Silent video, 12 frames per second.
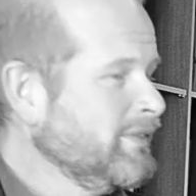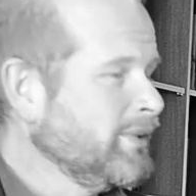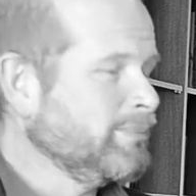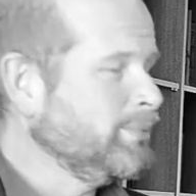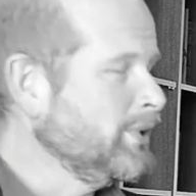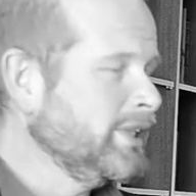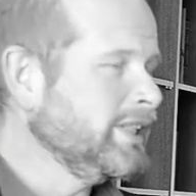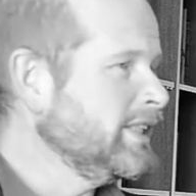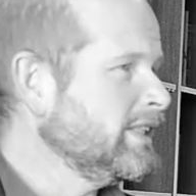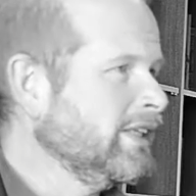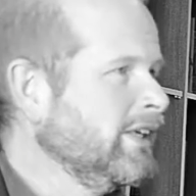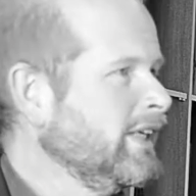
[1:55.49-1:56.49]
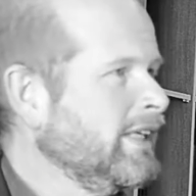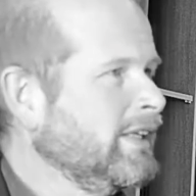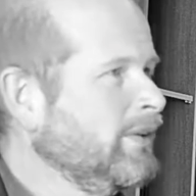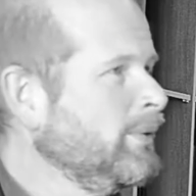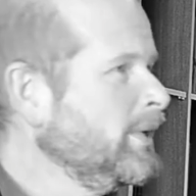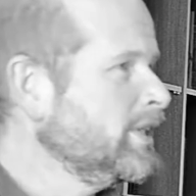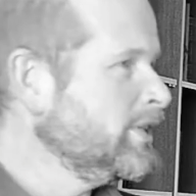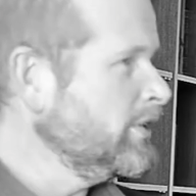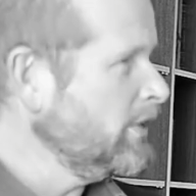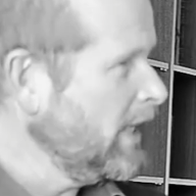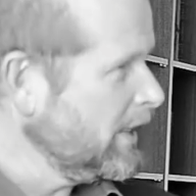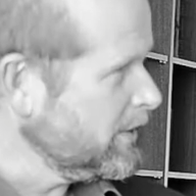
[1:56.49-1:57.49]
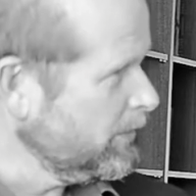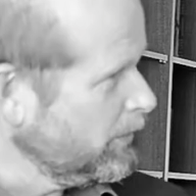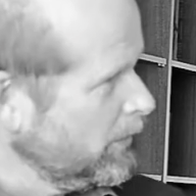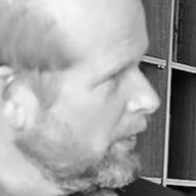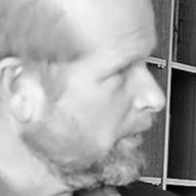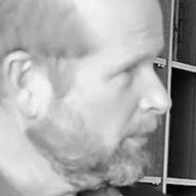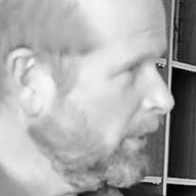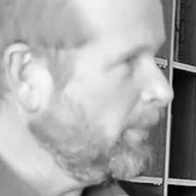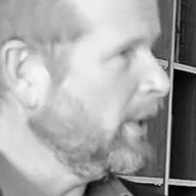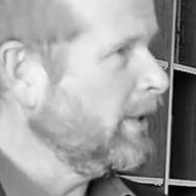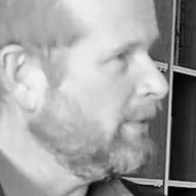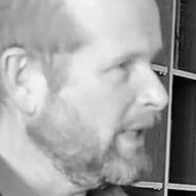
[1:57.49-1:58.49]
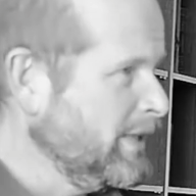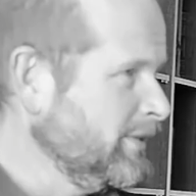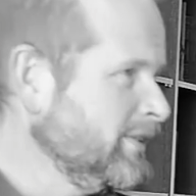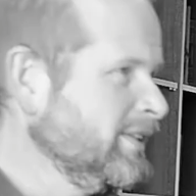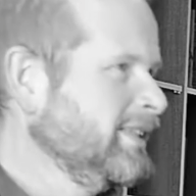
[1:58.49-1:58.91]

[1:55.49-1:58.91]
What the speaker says: got bullied. I always knew how to work my way around.